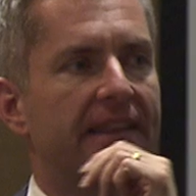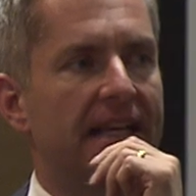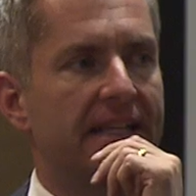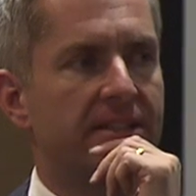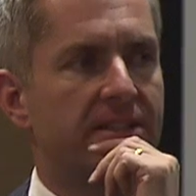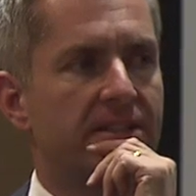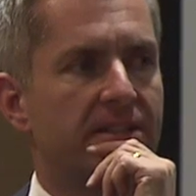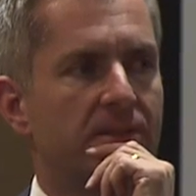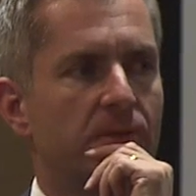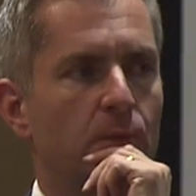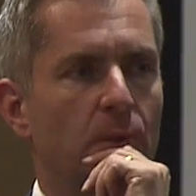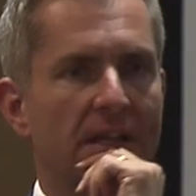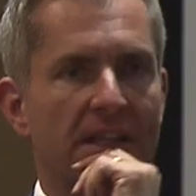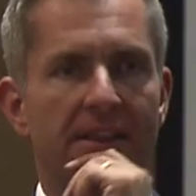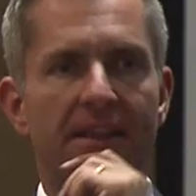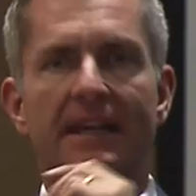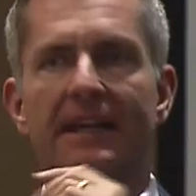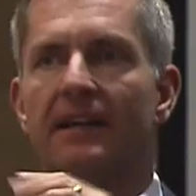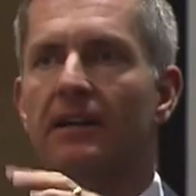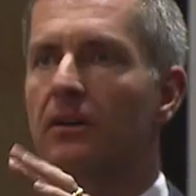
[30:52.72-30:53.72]
that's, we
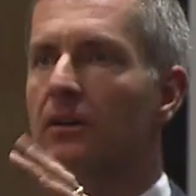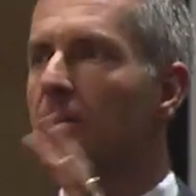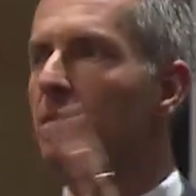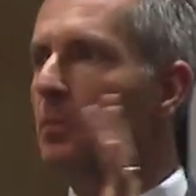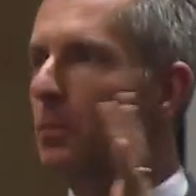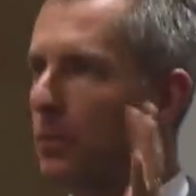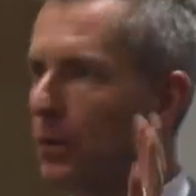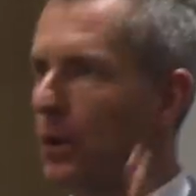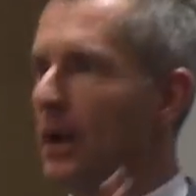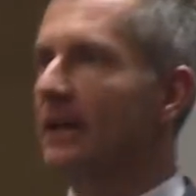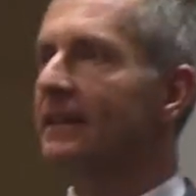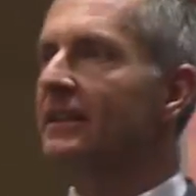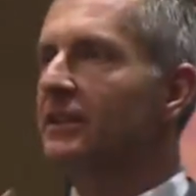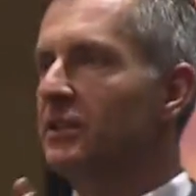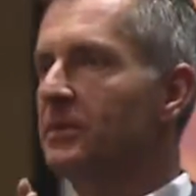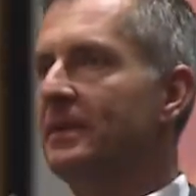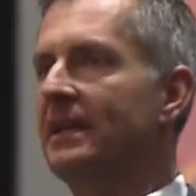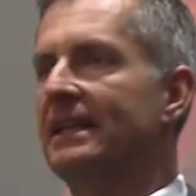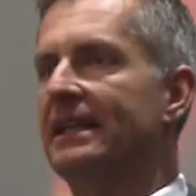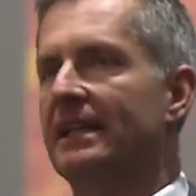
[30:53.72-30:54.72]
think, broadly
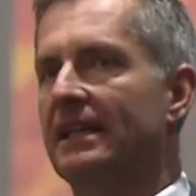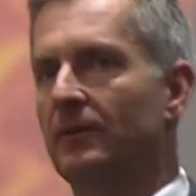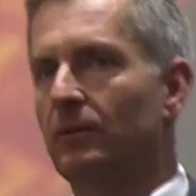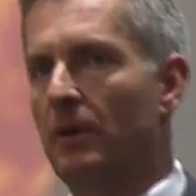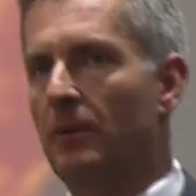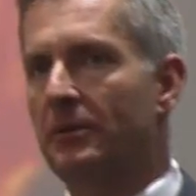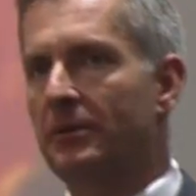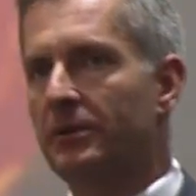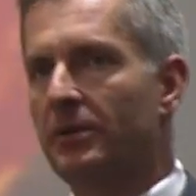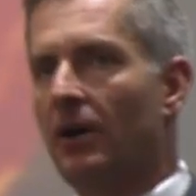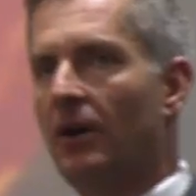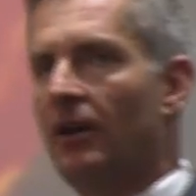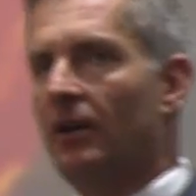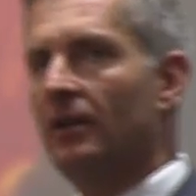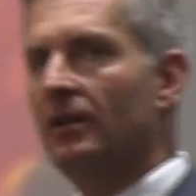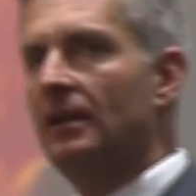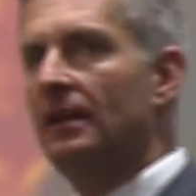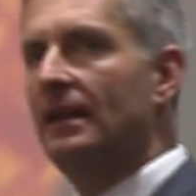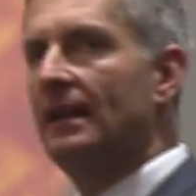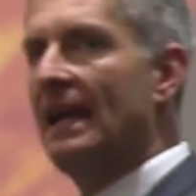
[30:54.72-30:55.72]
speaking, what we
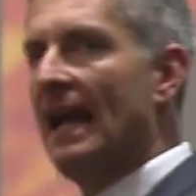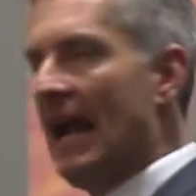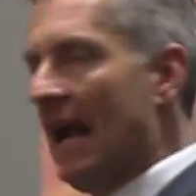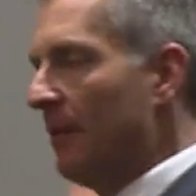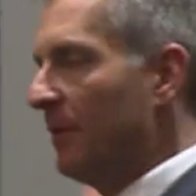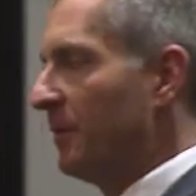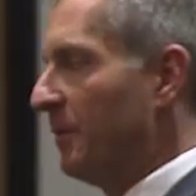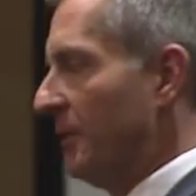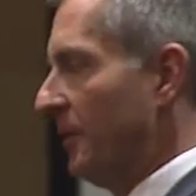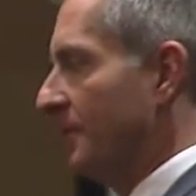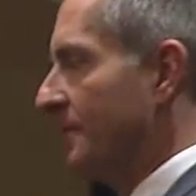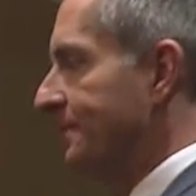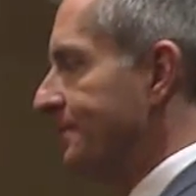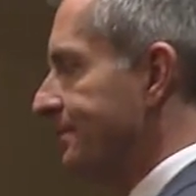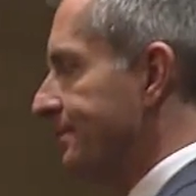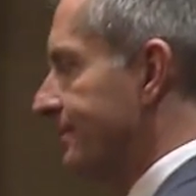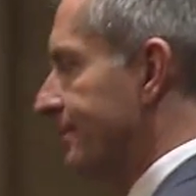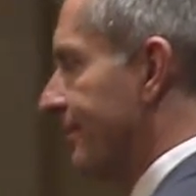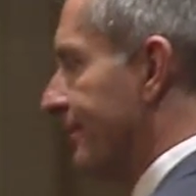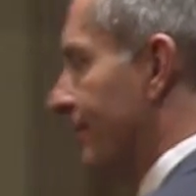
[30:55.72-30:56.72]
call habitable,
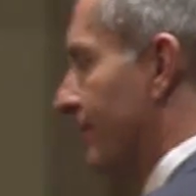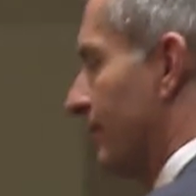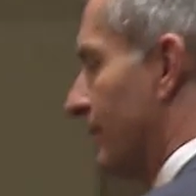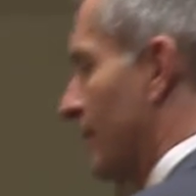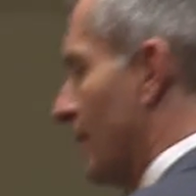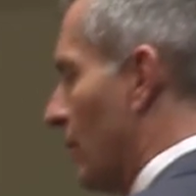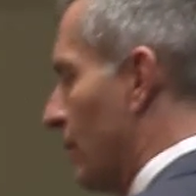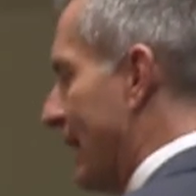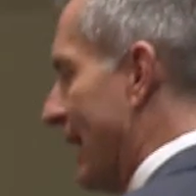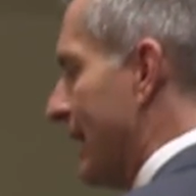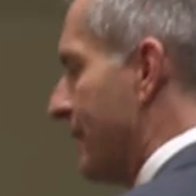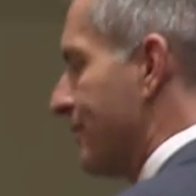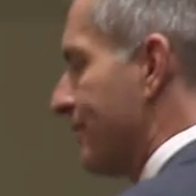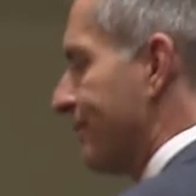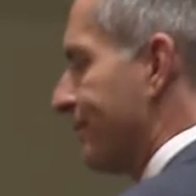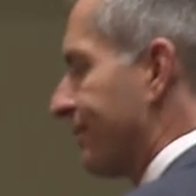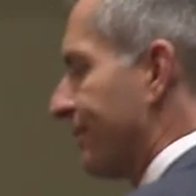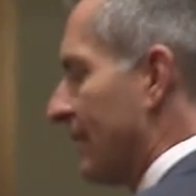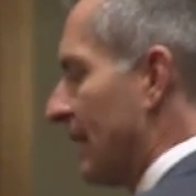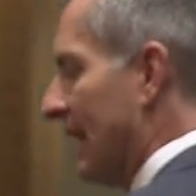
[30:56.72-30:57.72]
okay?
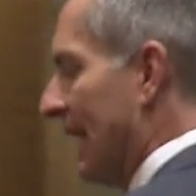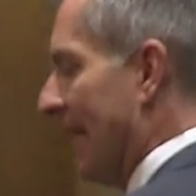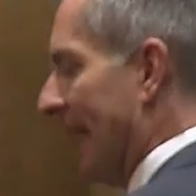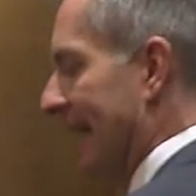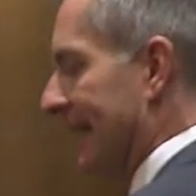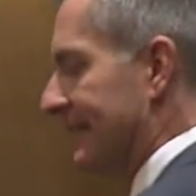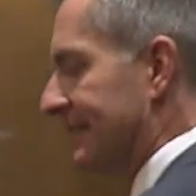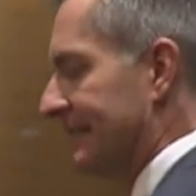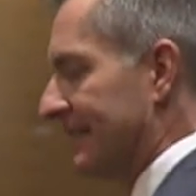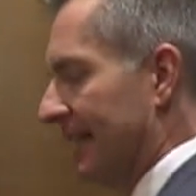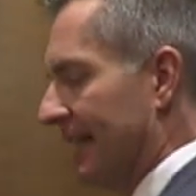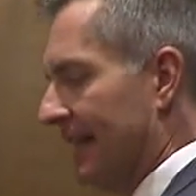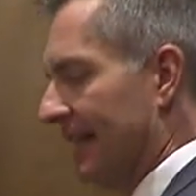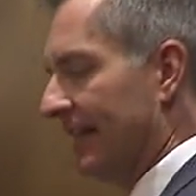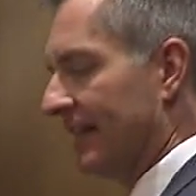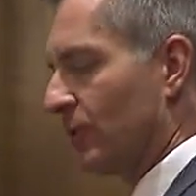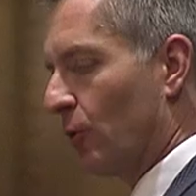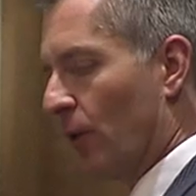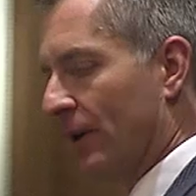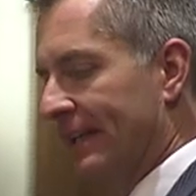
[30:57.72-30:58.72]
And
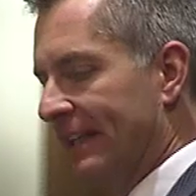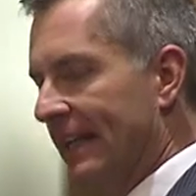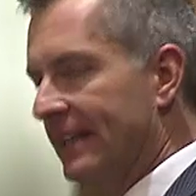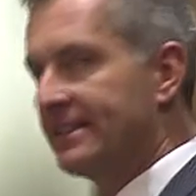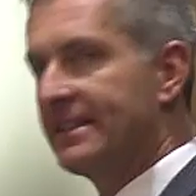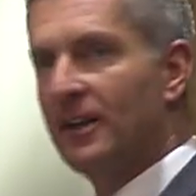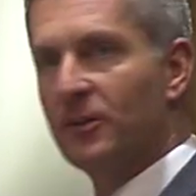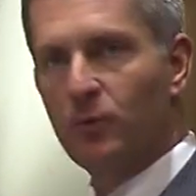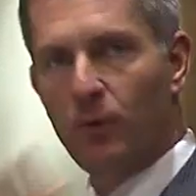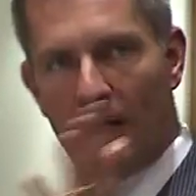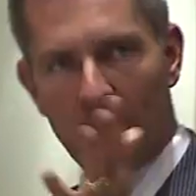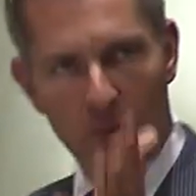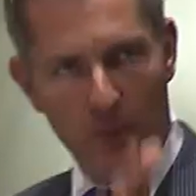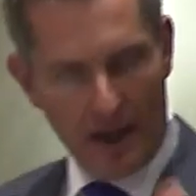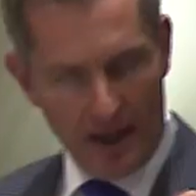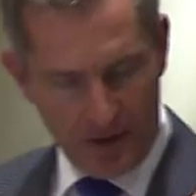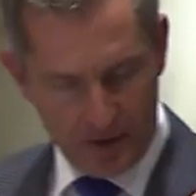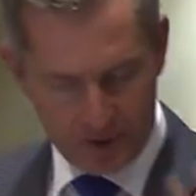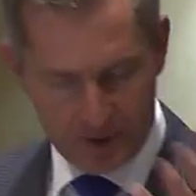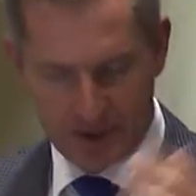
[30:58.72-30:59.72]
uh, Courtney has done quite
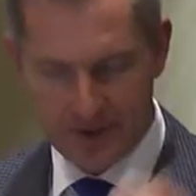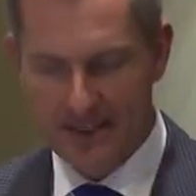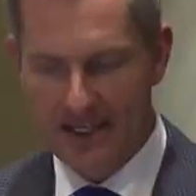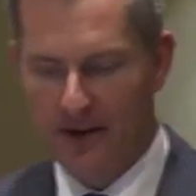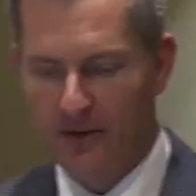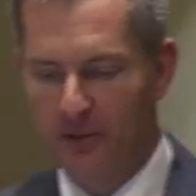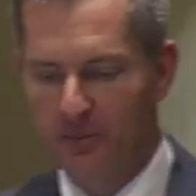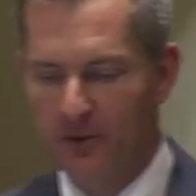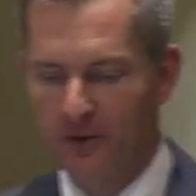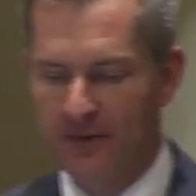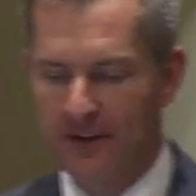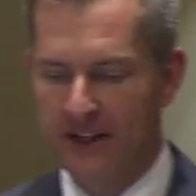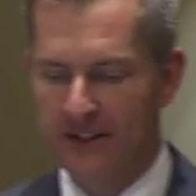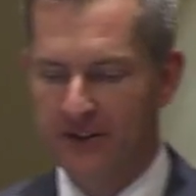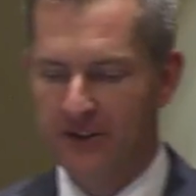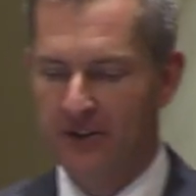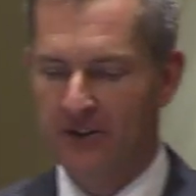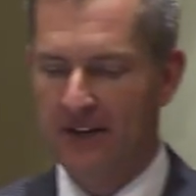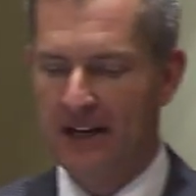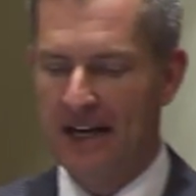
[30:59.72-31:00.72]
well. She's now a
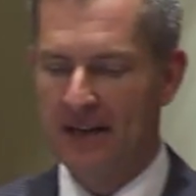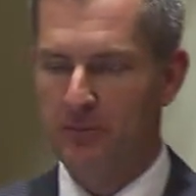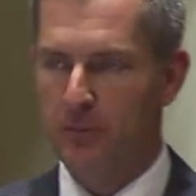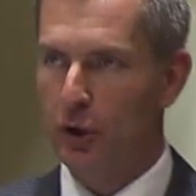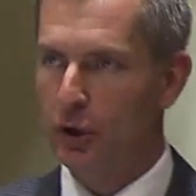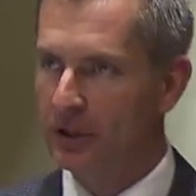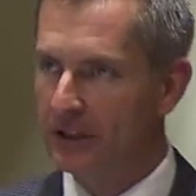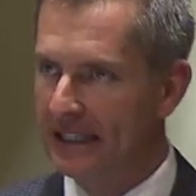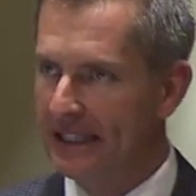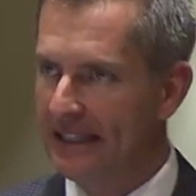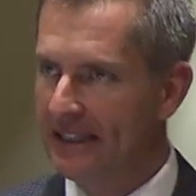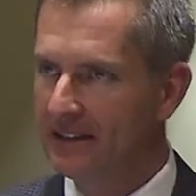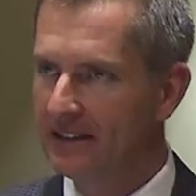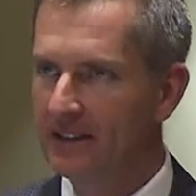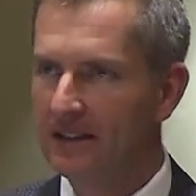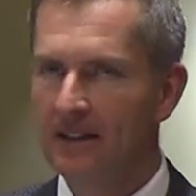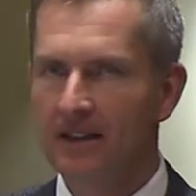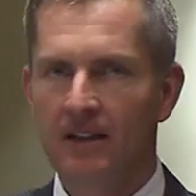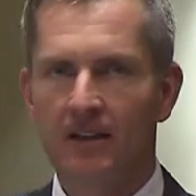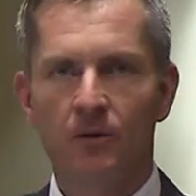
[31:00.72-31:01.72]
professor at Berkeley
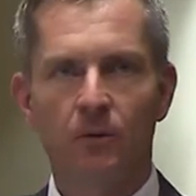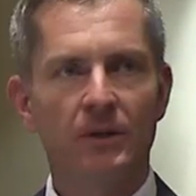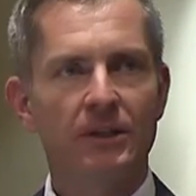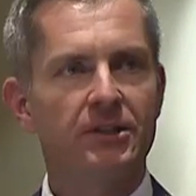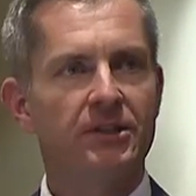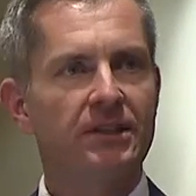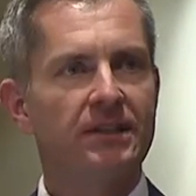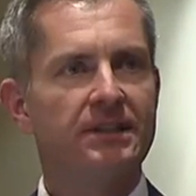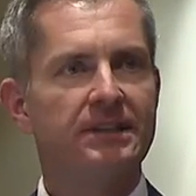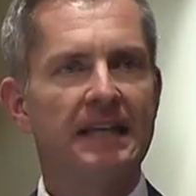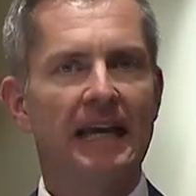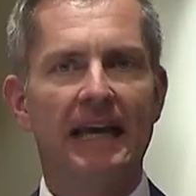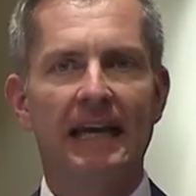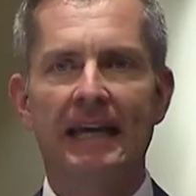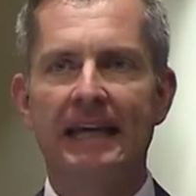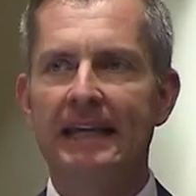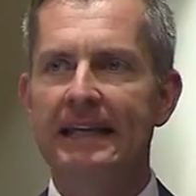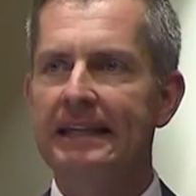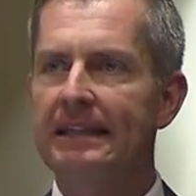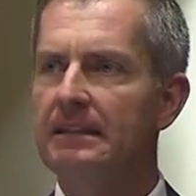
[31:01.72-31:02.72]
which is
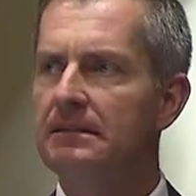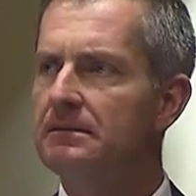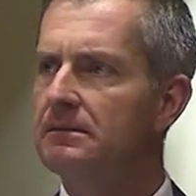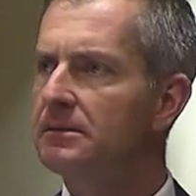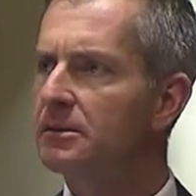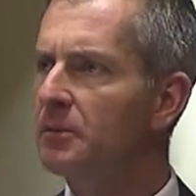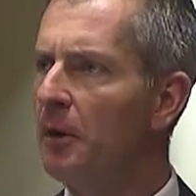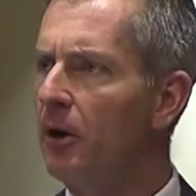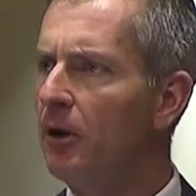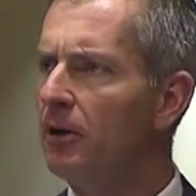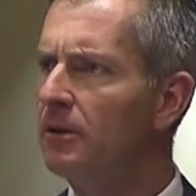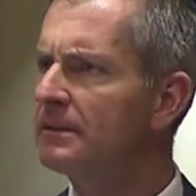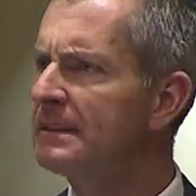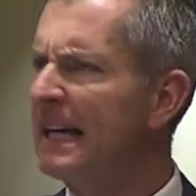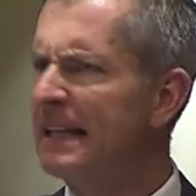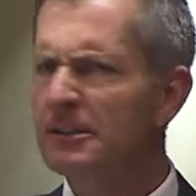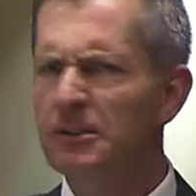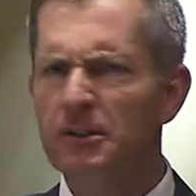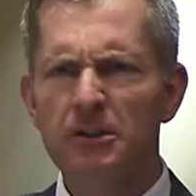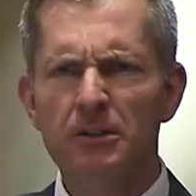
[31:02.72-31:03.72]
a small
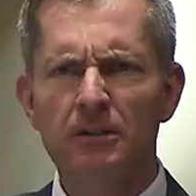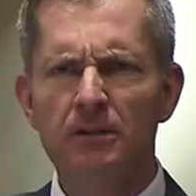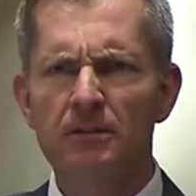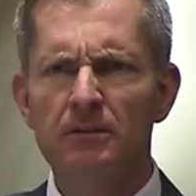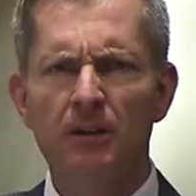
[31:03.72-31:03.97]
technical